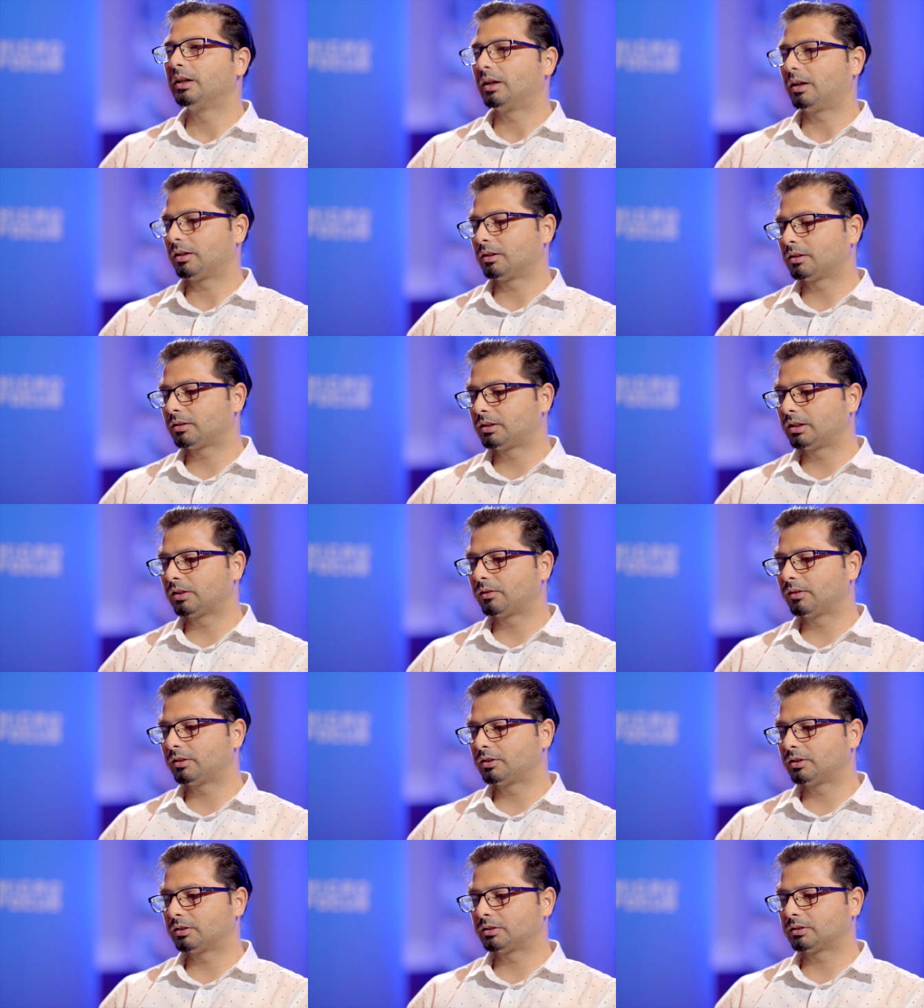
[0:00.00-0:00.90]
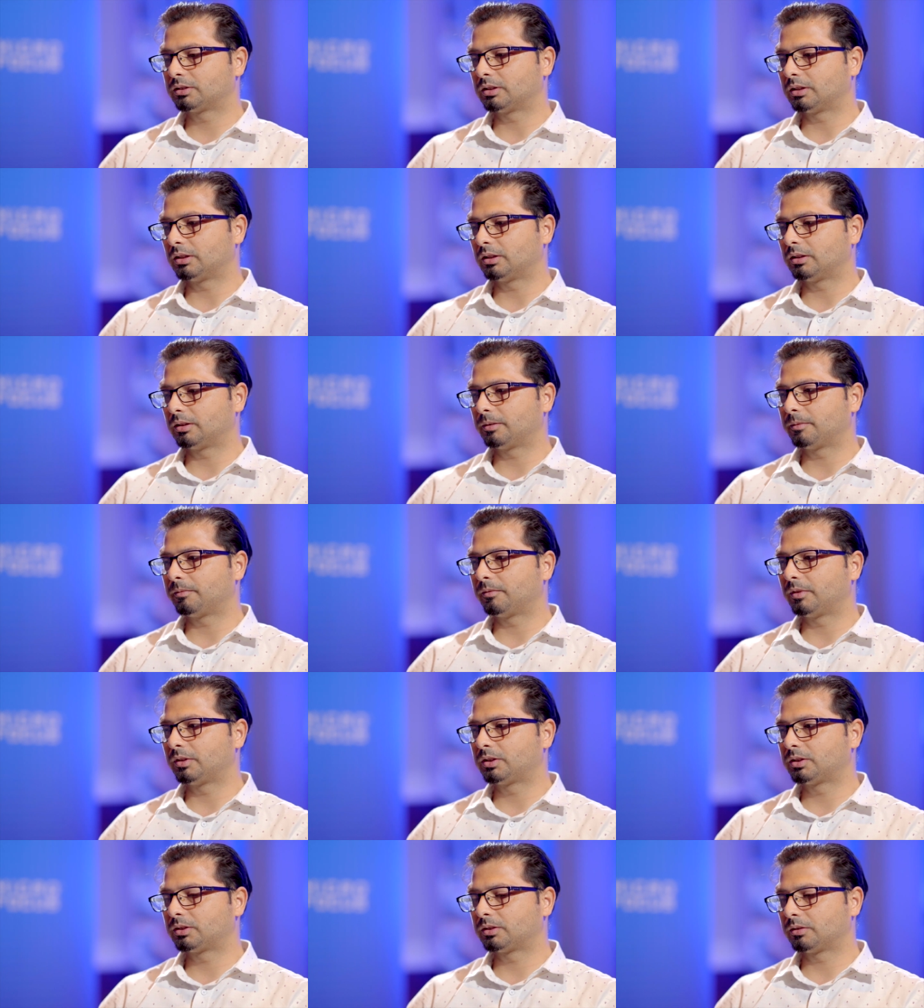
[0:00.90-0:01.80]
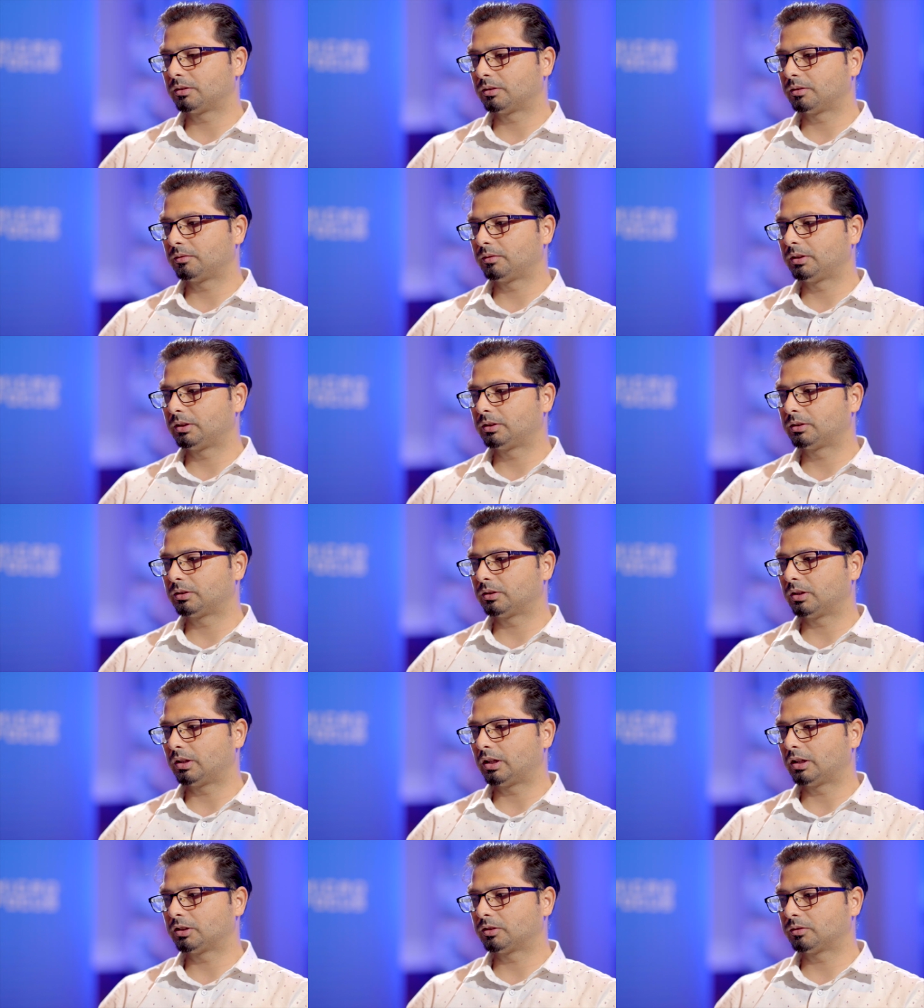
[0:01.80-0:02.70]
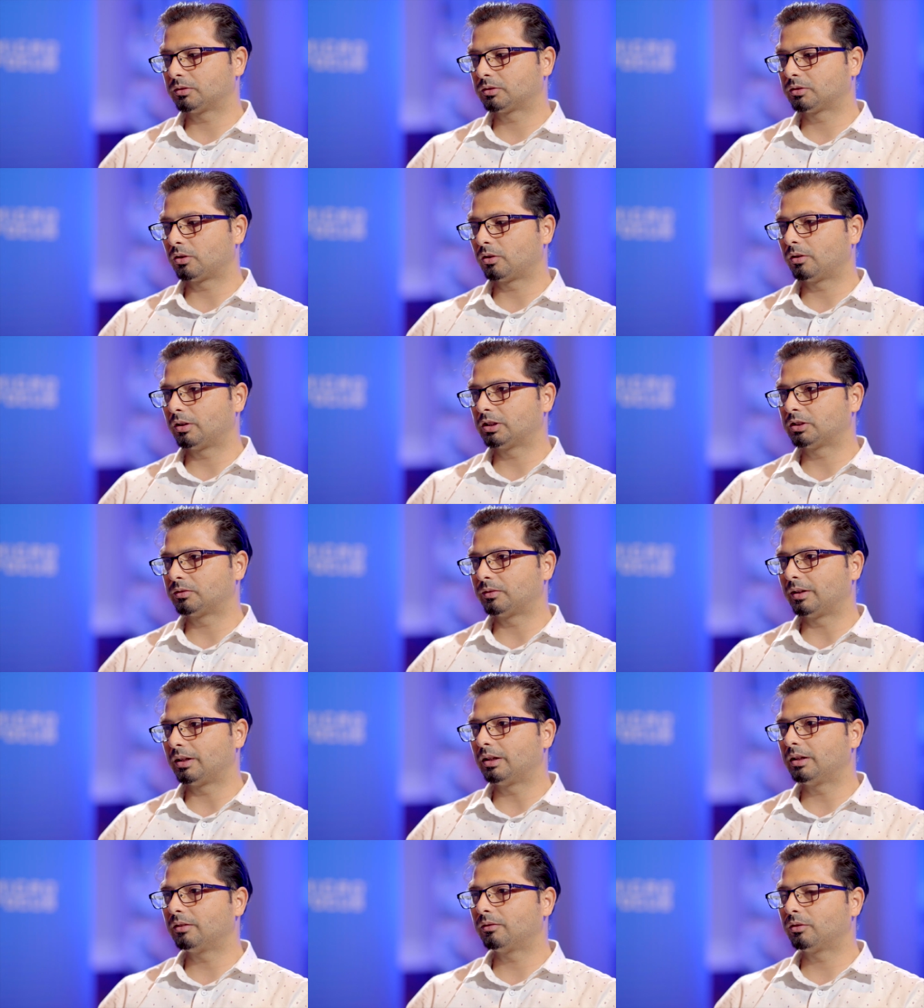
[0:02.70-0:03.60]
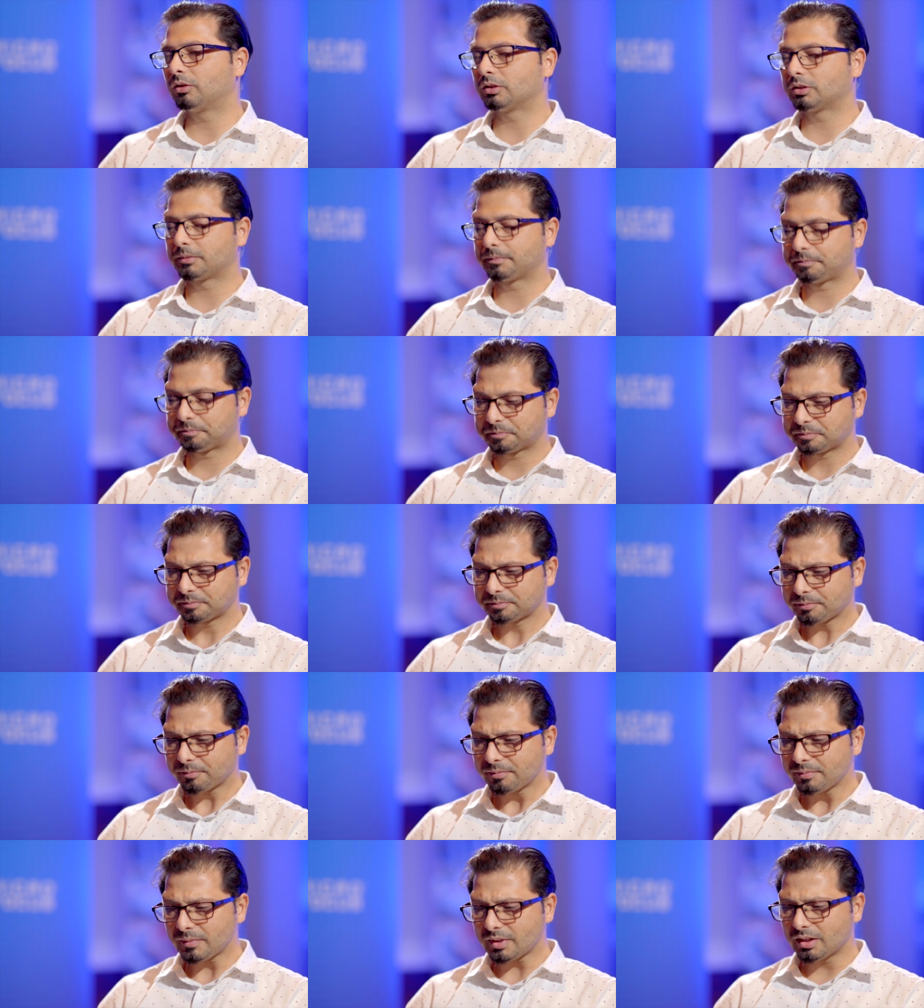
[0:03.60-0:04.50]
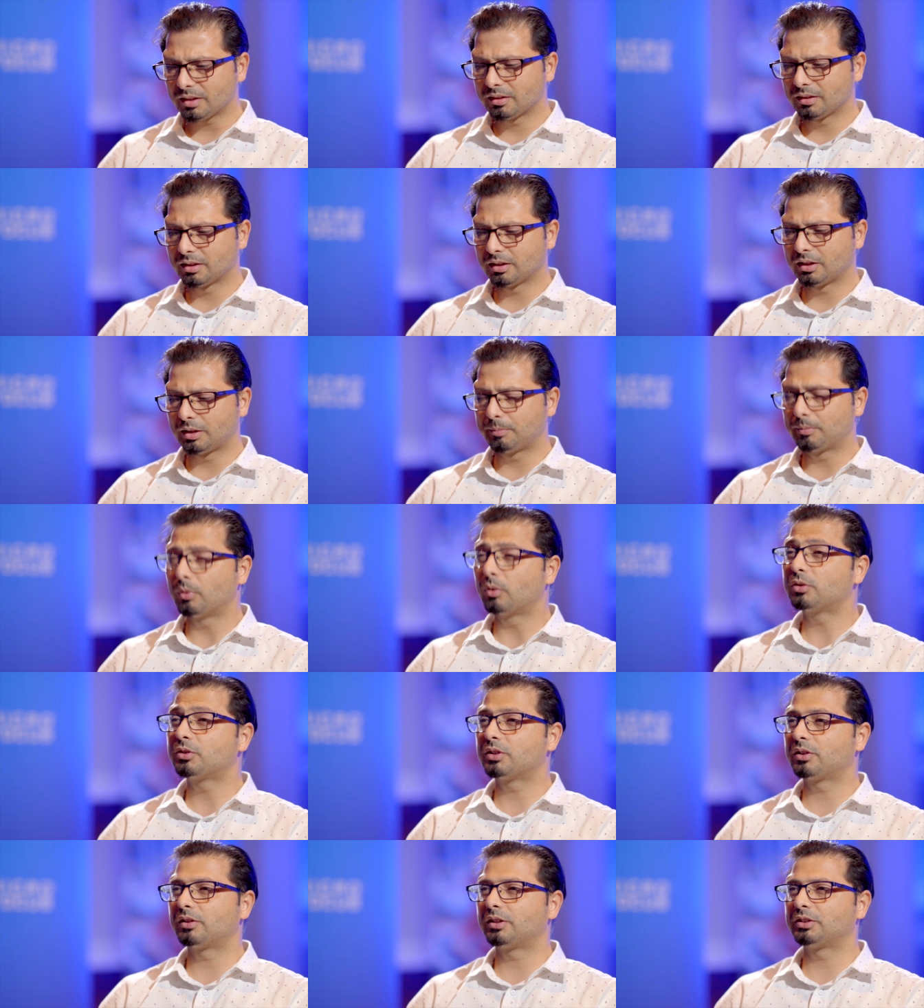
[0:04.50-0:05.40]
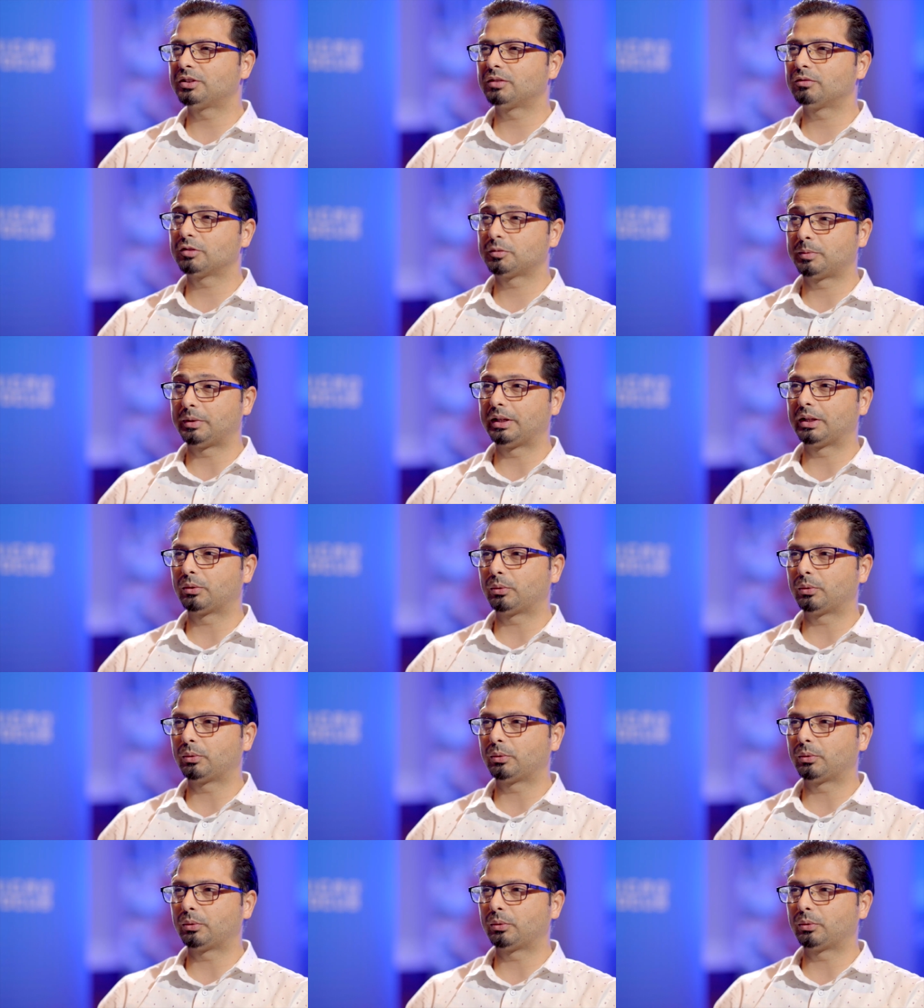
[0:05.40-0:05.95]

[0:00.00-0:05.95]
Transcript: Other thing which is uh, which uh, we saw as well was the report generation was pretty